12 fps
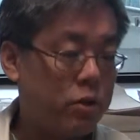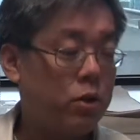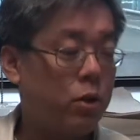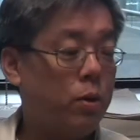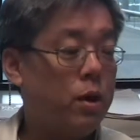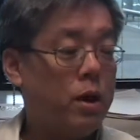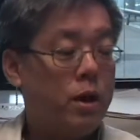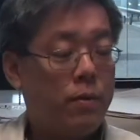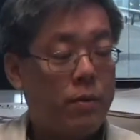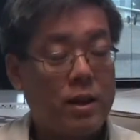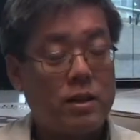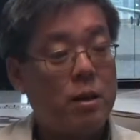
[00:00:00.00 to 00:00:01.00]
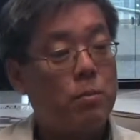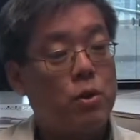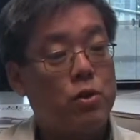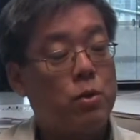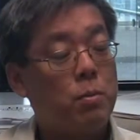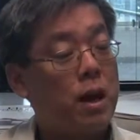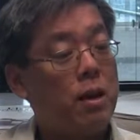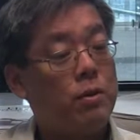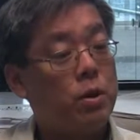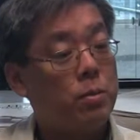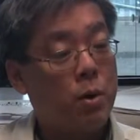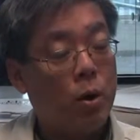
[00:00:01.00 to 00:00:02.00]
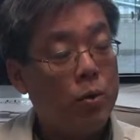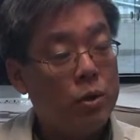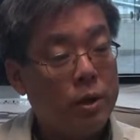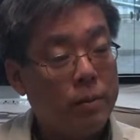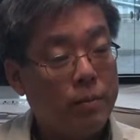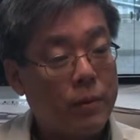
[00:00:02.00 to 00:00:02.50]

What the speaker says: So that same person may have a pneumonia,